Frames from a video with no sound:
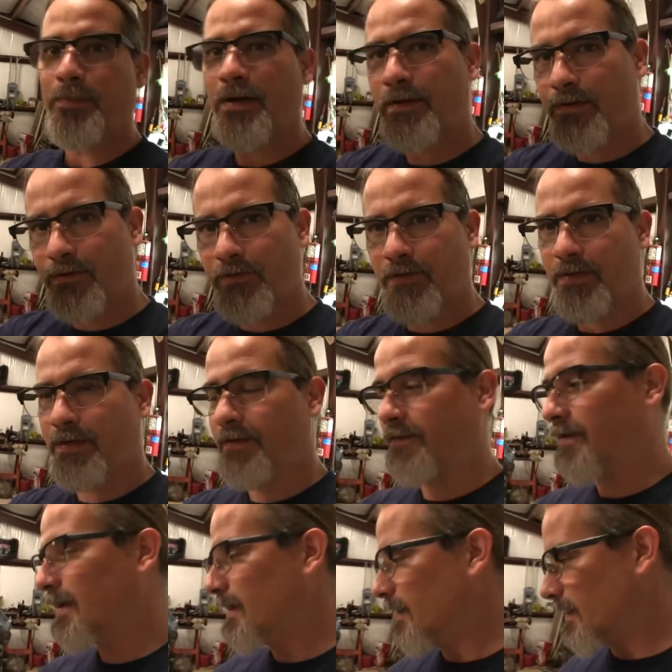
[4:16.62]
I'm not using this,
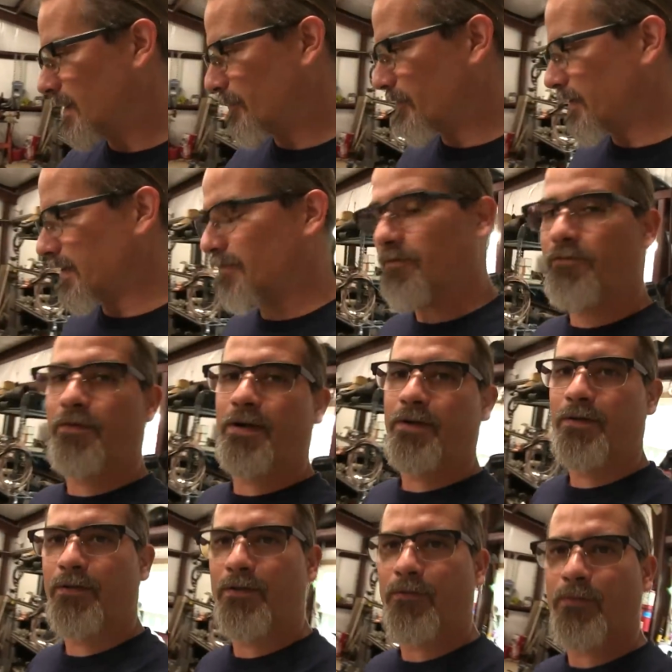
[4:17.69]
I'm going to have to find
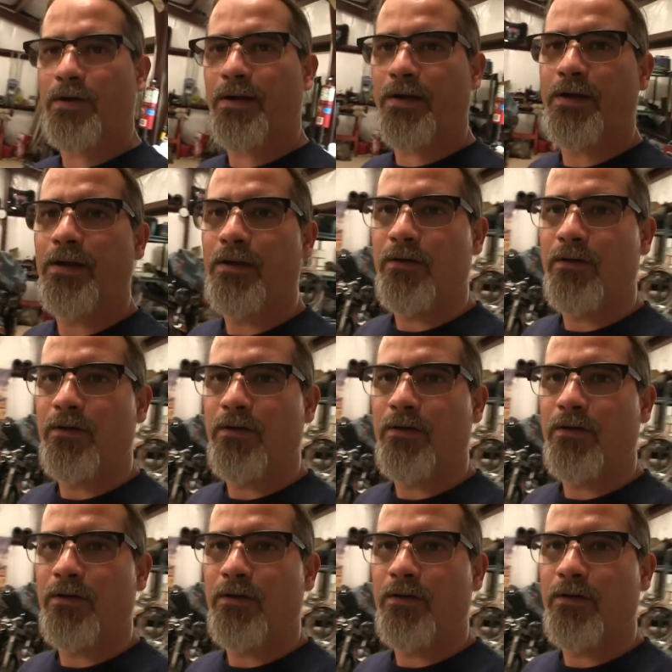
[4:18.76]
another way